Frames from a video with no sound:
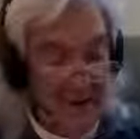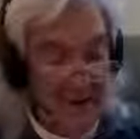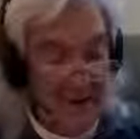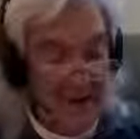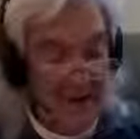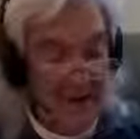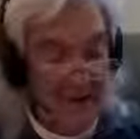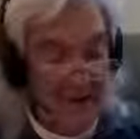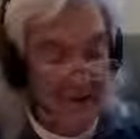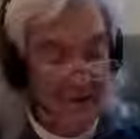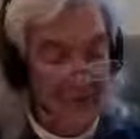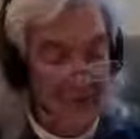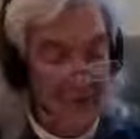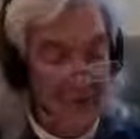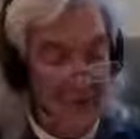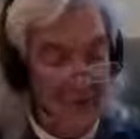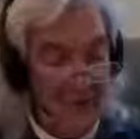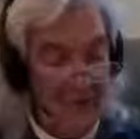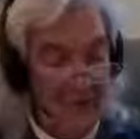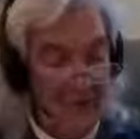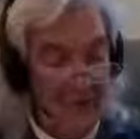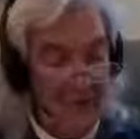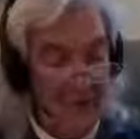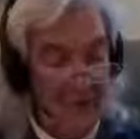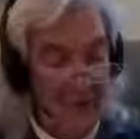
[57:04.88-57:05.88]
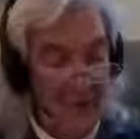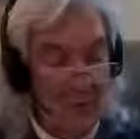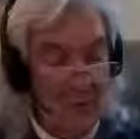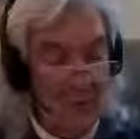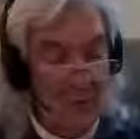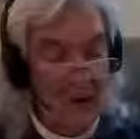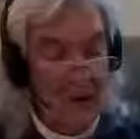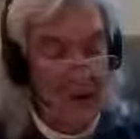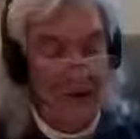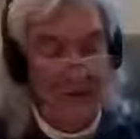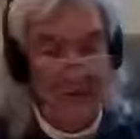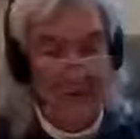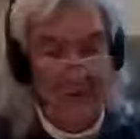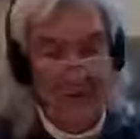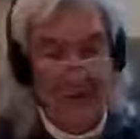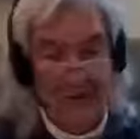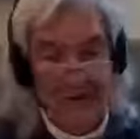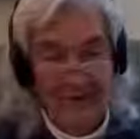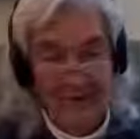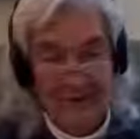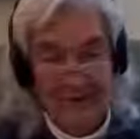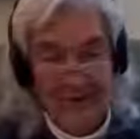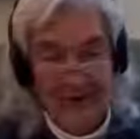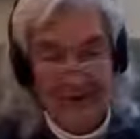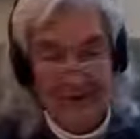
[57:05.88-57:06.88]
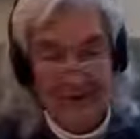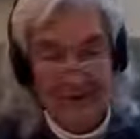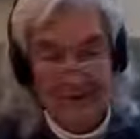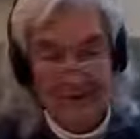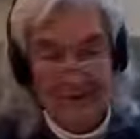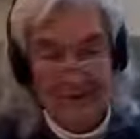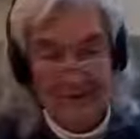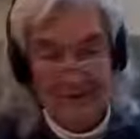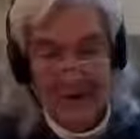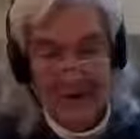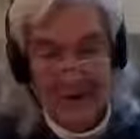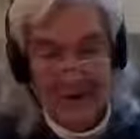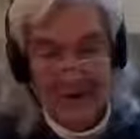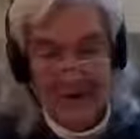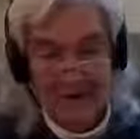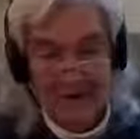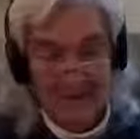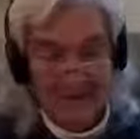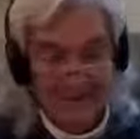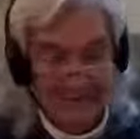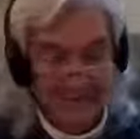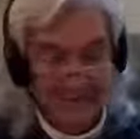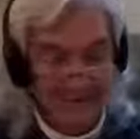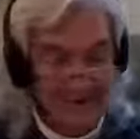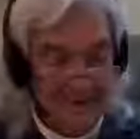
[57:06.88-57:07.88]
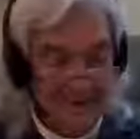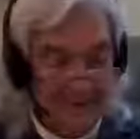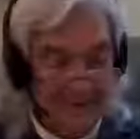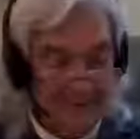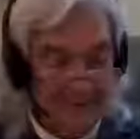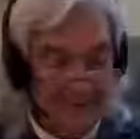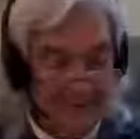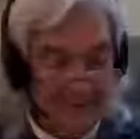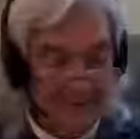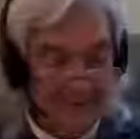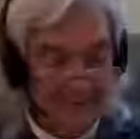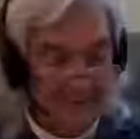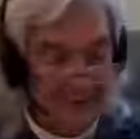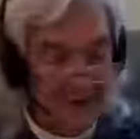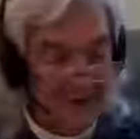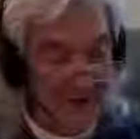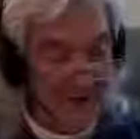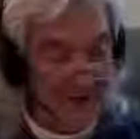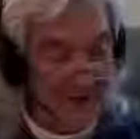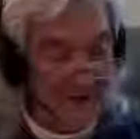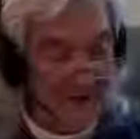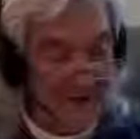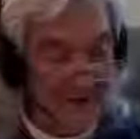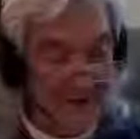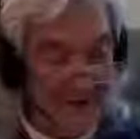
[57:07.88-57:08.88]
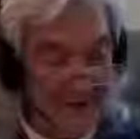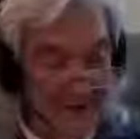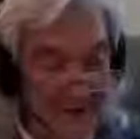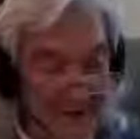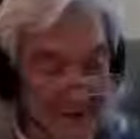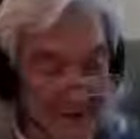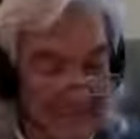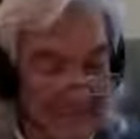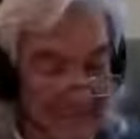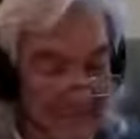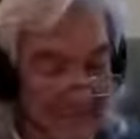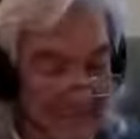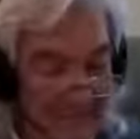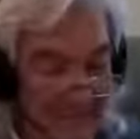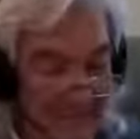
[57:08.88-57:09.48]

and yet is very much aware that you do not. The self-critic is tough.